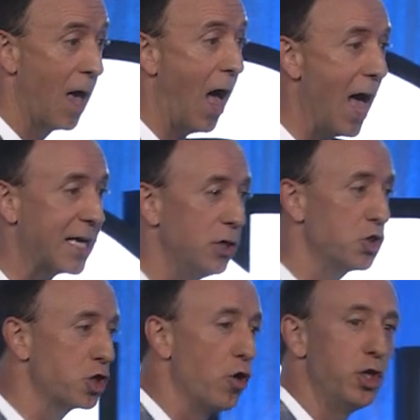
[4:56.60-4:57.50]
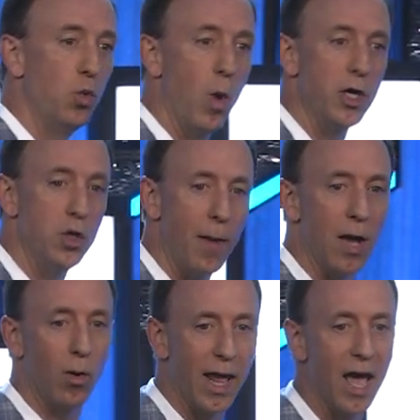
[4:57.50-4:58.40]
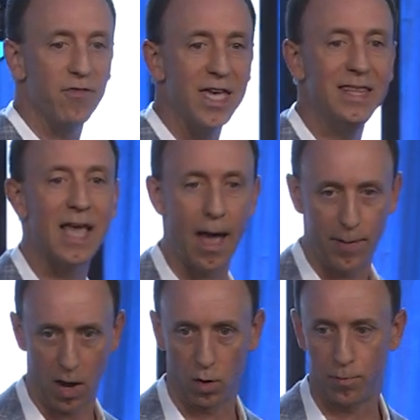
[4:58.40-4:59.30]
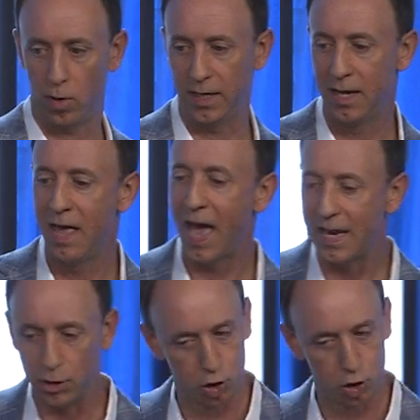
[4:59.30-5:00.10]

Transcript: I can show you what you might want to have in that PowerPoint. And it